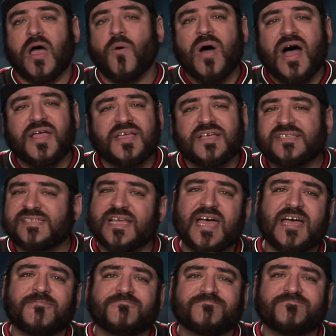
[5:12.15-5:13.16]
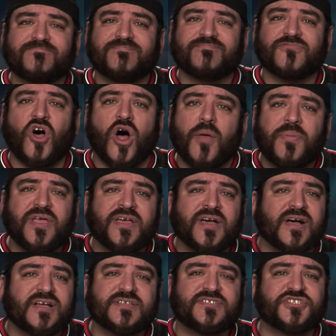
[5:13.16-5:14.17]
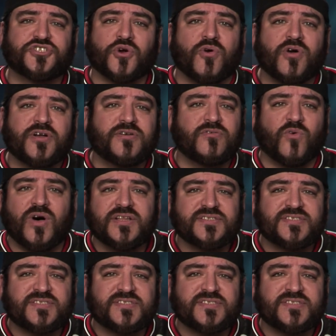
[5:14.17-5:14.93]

Now, why is that? All because Jordan